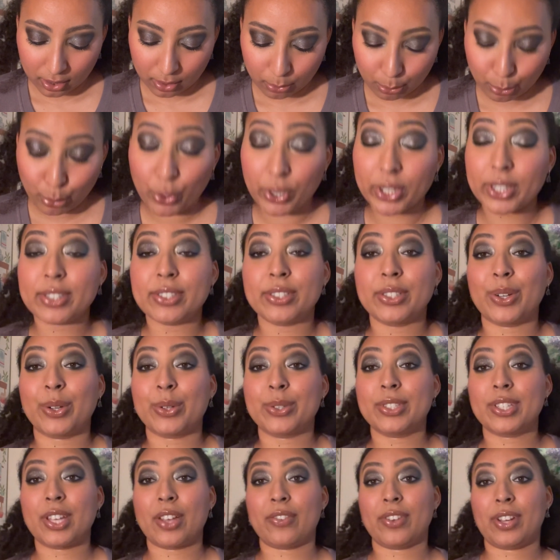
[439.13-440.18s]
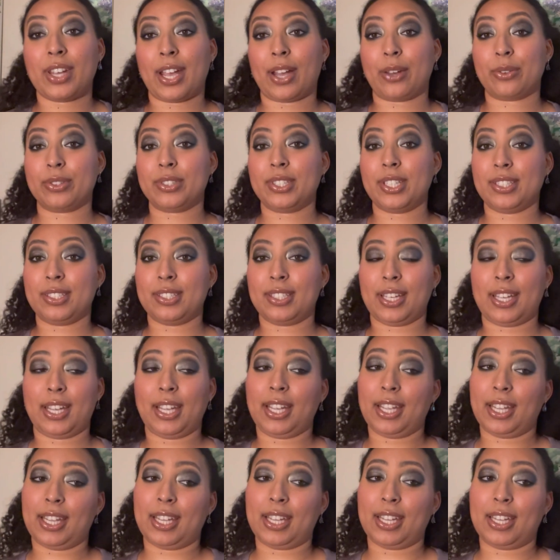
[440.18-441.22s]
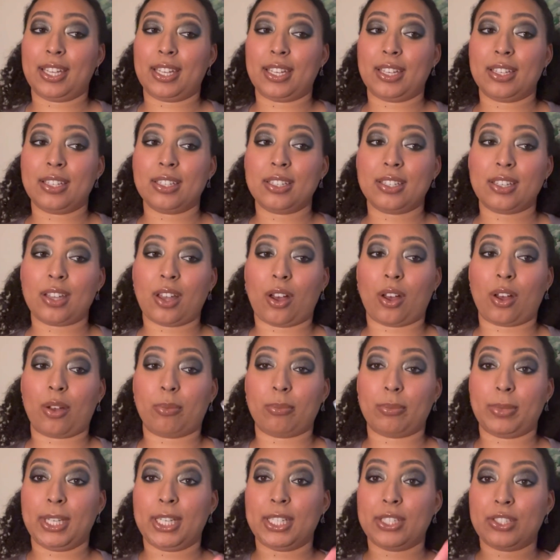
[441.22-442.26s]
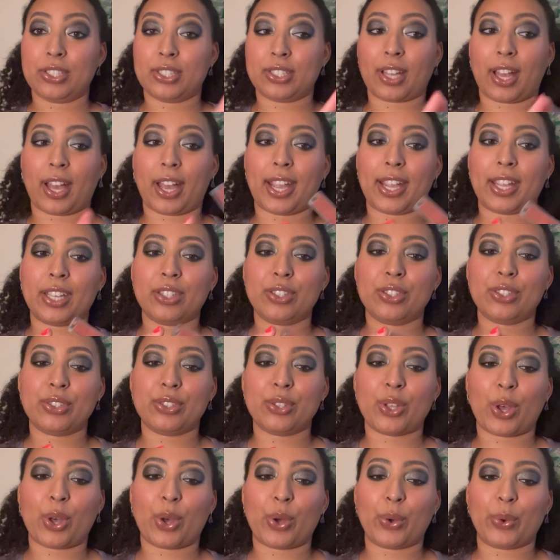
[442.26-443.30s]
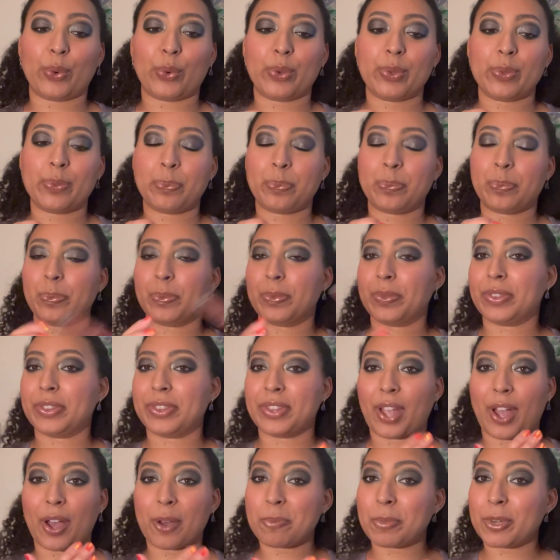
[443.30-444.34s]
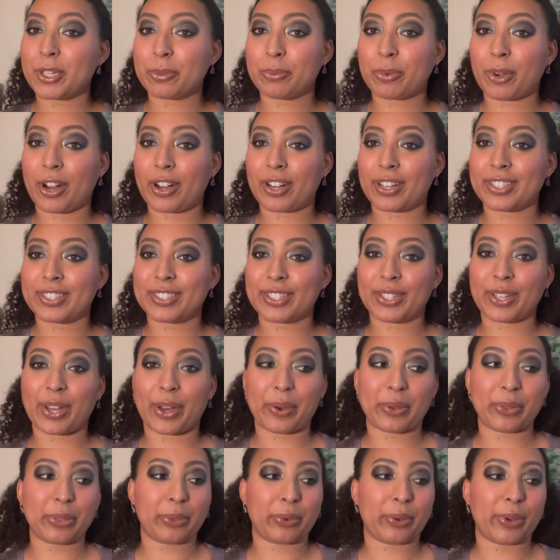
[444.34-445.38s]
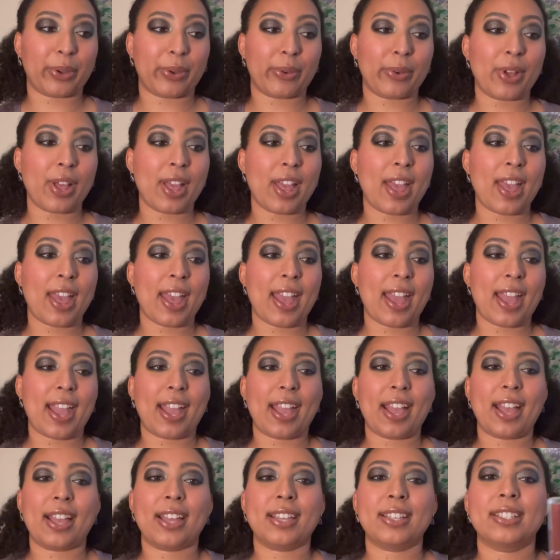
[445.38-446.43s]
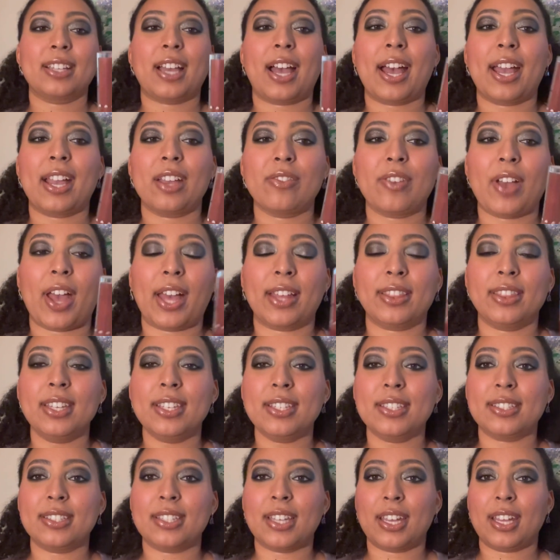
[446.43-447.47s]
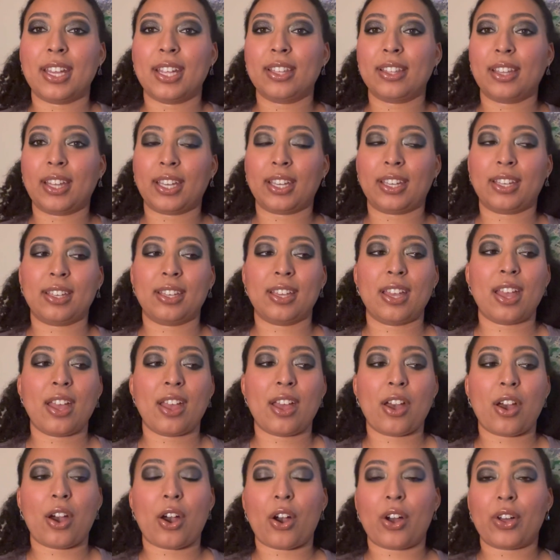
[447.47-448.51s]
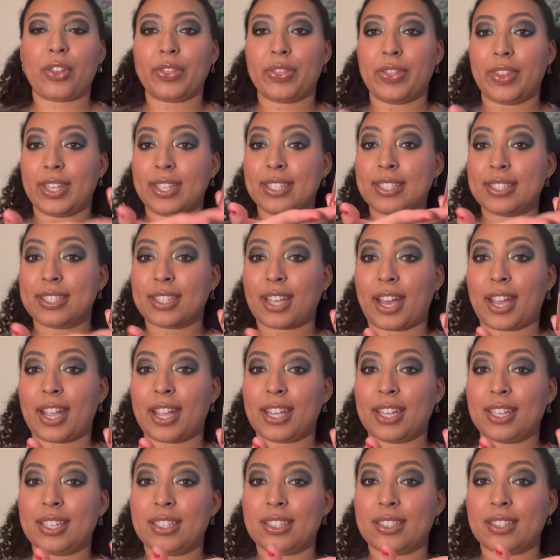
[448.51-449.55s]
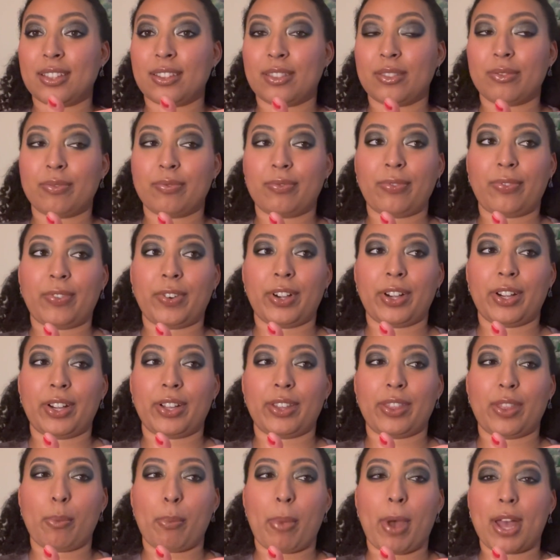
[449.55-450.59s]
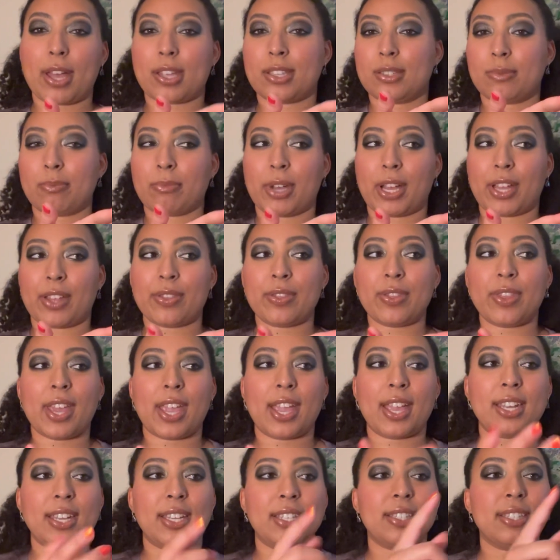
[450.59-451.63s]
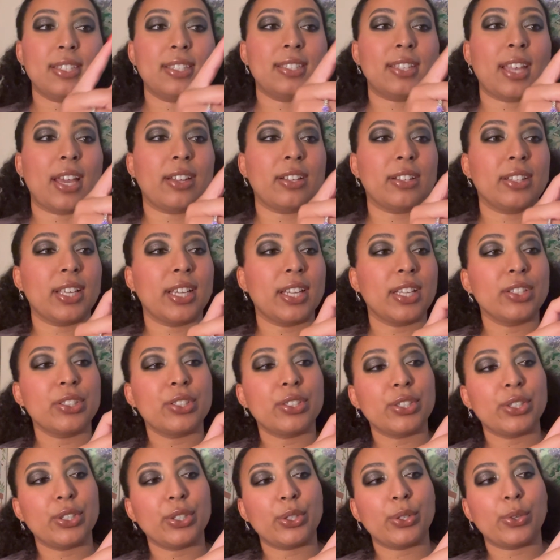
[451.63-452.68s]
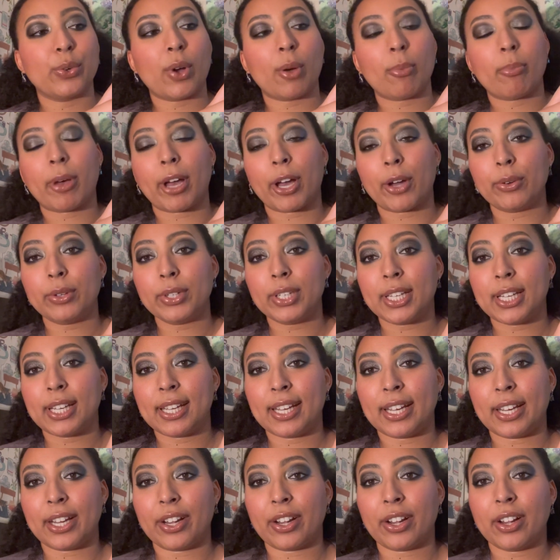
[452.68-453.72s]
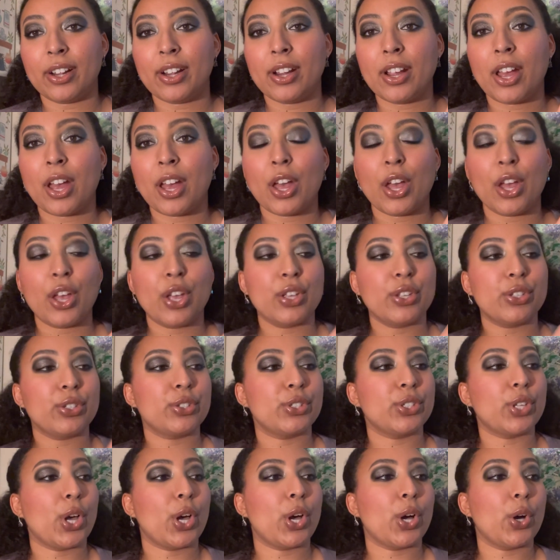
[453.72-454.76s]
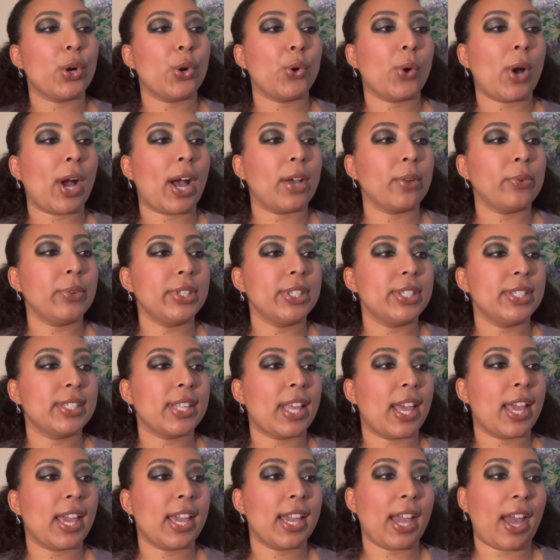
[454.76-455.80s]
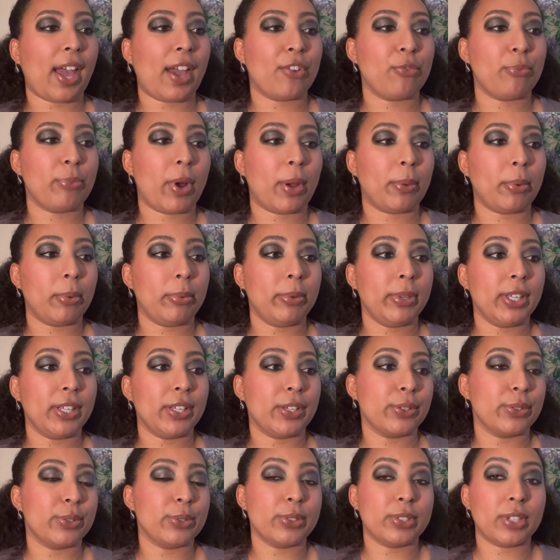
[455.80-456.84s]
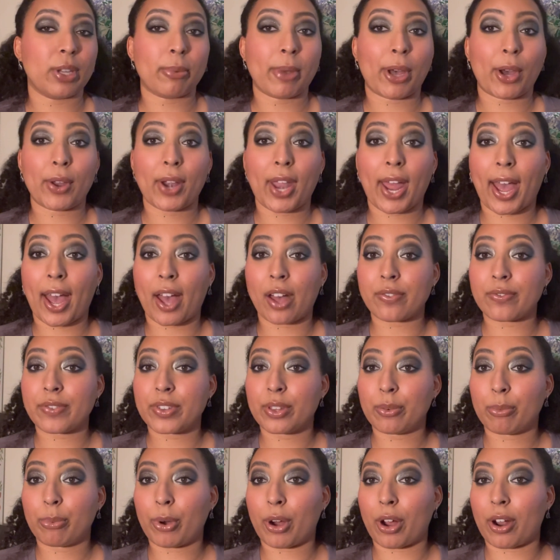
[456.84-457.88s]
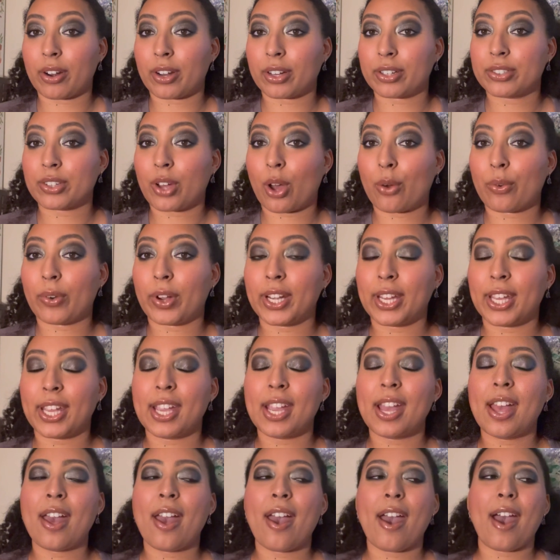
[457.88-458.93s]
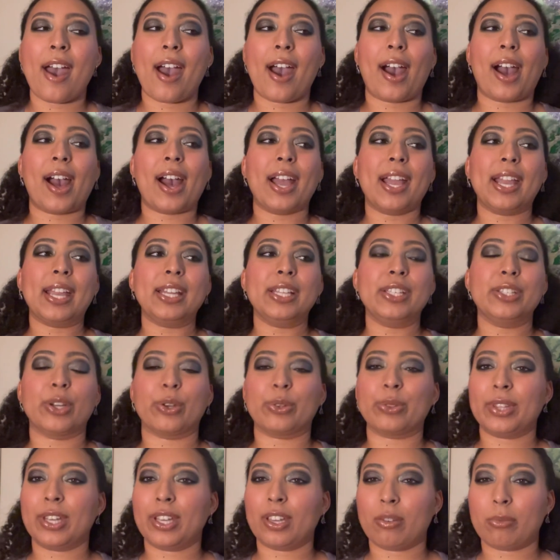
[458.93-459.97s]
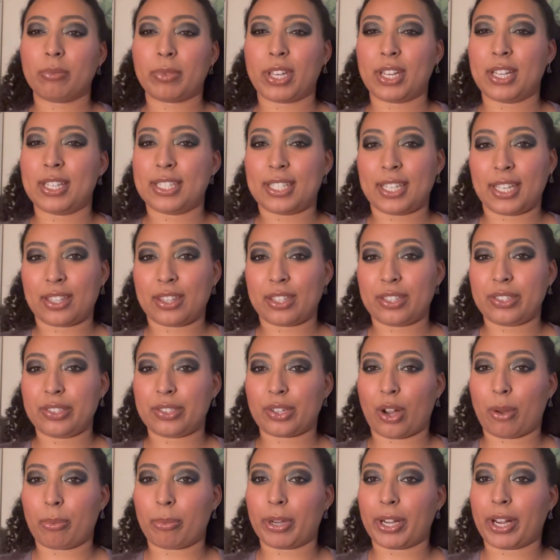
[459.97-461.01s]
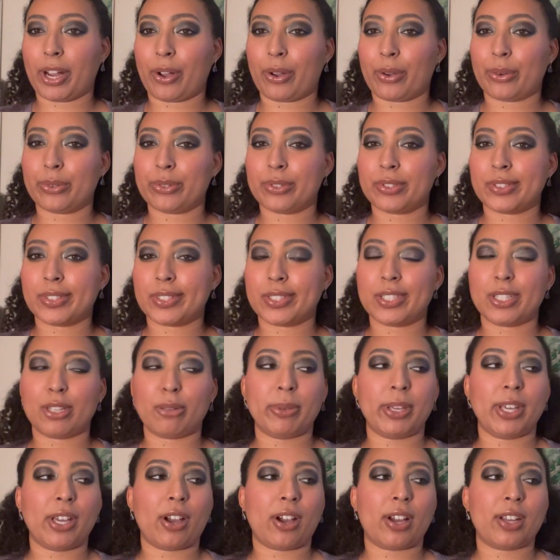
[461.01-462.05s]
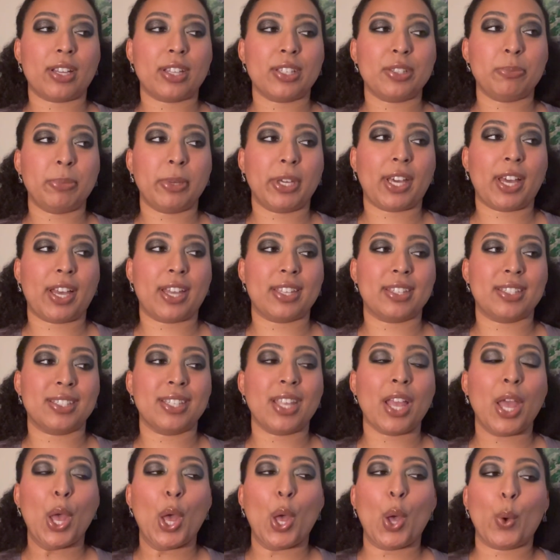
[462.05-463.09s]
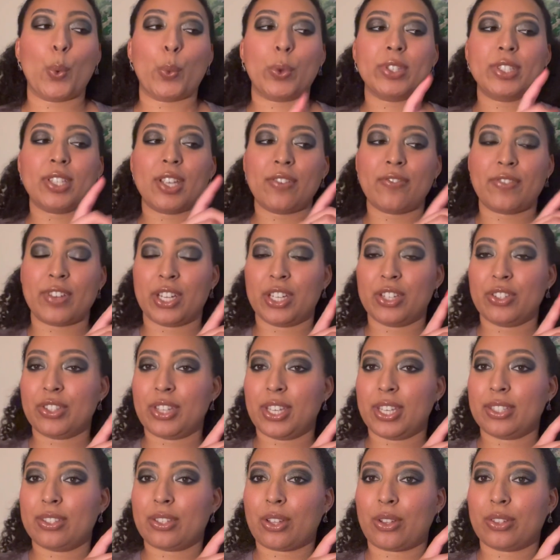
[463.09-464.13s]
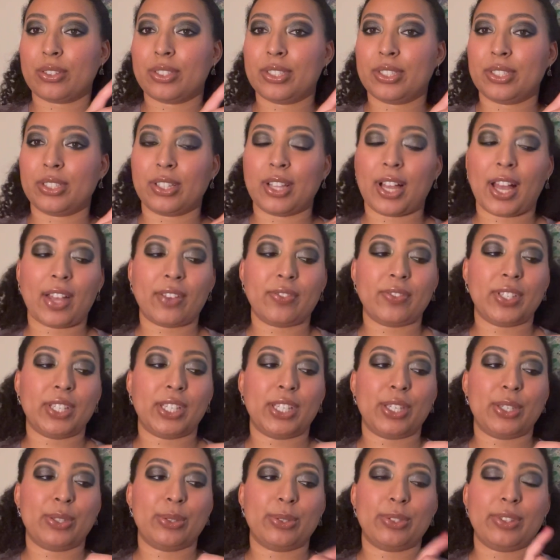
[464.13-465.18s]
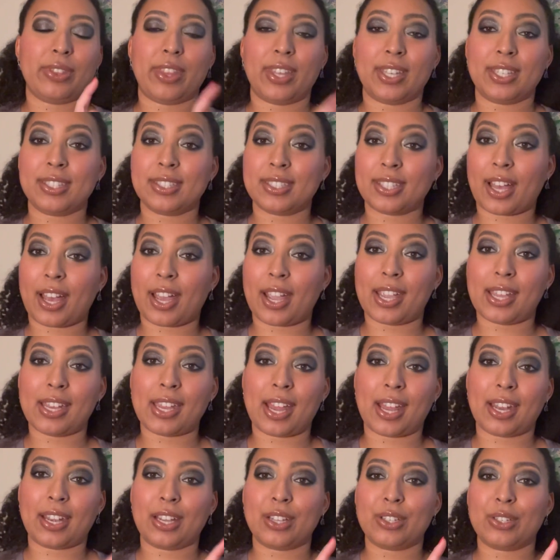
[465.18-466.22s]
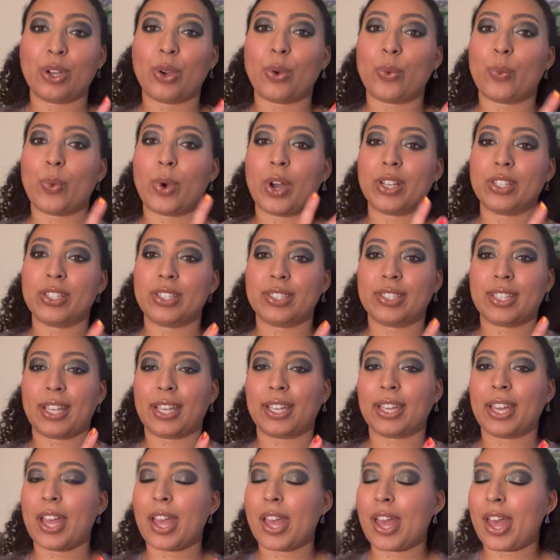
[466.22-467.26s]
0.07 ounces in each side, so not much product to go through. And I've had this sitting like on this side for the past month, and it's settling to about here, so I would say I've probably used about half of the product already. I don't think I'm gonna take the stopper out, to be honest, because once I finish this, I'll still have to use this side, and I don't want just like